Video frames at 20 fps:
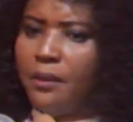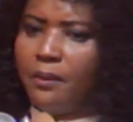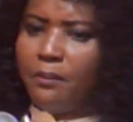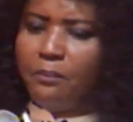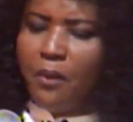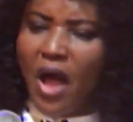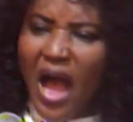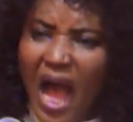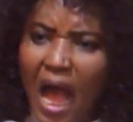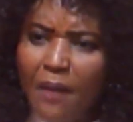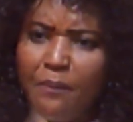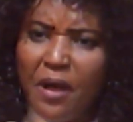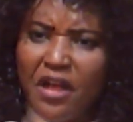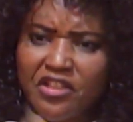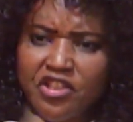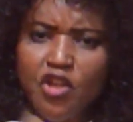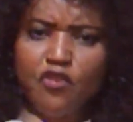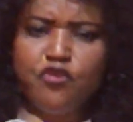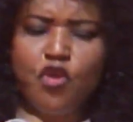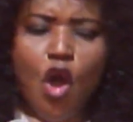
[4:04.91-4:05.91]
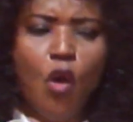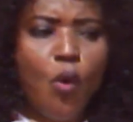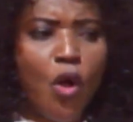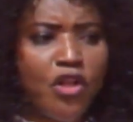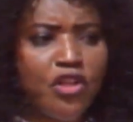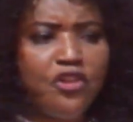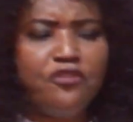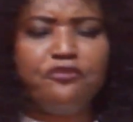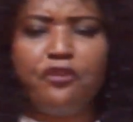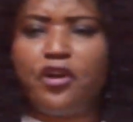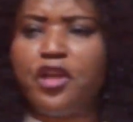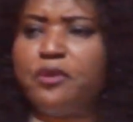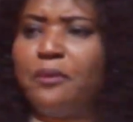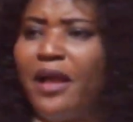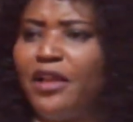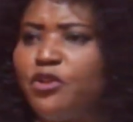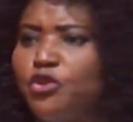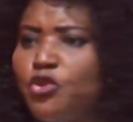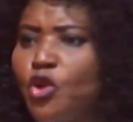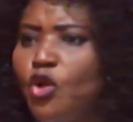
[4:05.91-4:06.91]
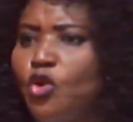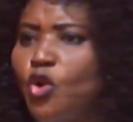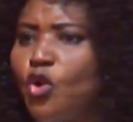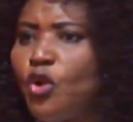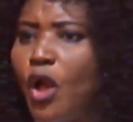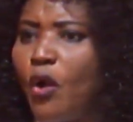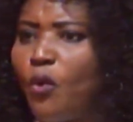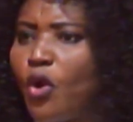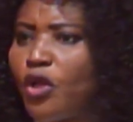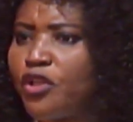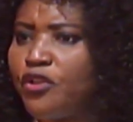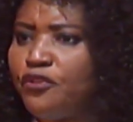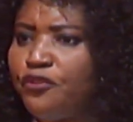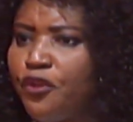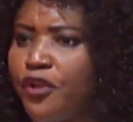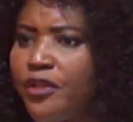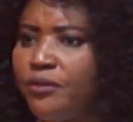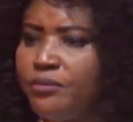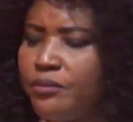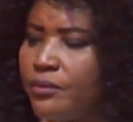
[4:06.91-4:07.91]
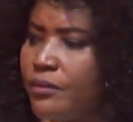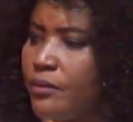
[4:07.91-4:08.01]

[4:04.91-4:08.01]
But how about if you are working for him and you don't know you are working for him?